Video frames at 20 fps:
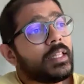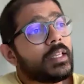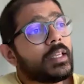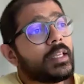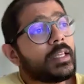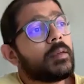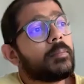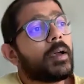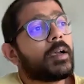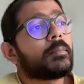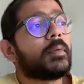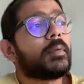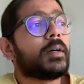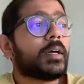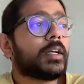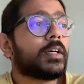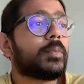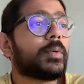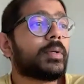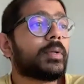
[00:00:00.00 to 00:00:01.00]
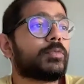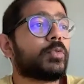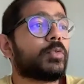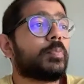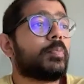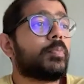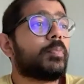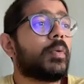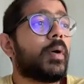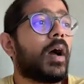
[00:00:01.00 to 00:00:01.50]
the APAC market, we
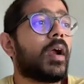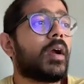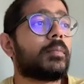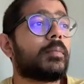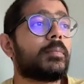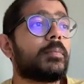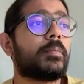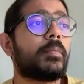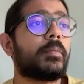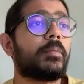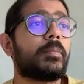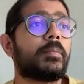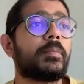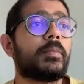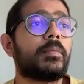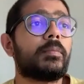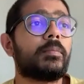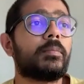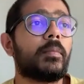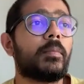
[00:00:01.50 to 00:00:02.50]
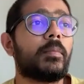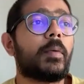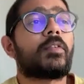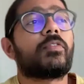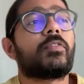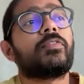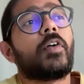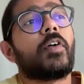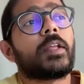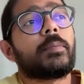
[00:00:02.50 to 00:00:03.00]
are about
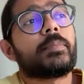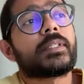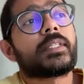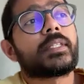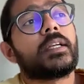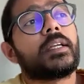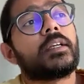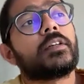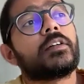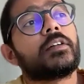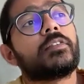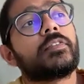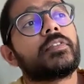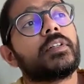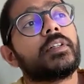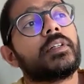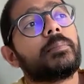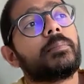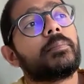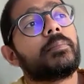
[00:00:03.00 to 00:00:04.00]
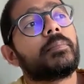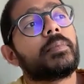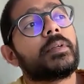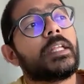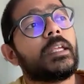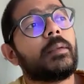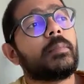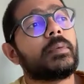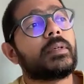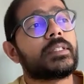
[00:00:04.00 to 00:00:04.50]
40% of the
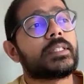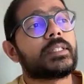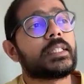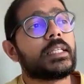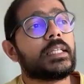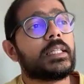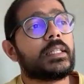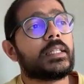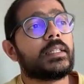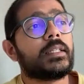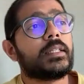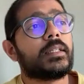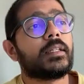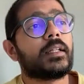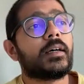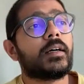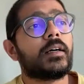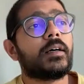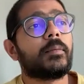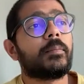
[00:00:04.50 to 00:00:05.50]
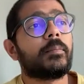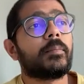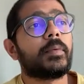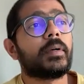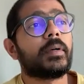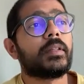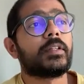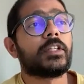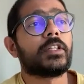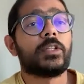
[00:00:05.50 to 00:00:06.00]
team is in
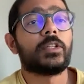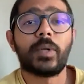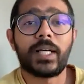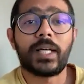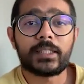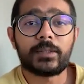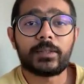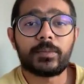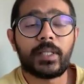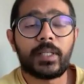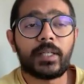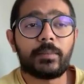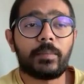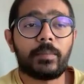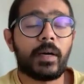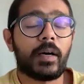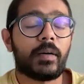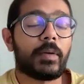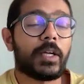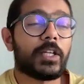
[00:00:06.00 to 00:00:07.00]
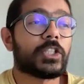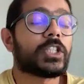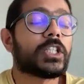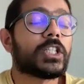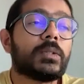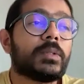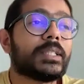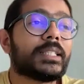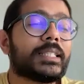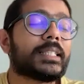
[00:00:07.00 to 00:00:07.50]
the US, where
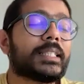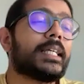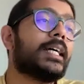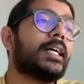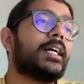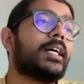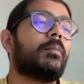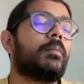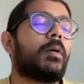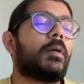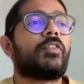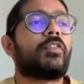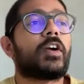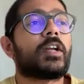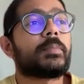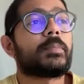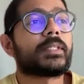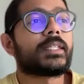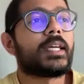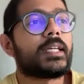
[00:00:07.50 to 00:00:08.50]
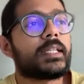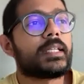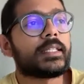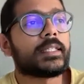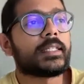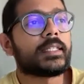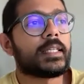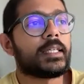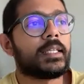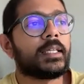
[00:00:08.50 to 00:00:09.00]
HQ is. About 40%
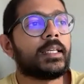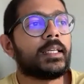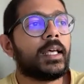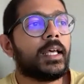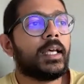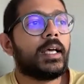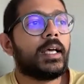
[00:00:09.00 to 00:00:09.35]
is in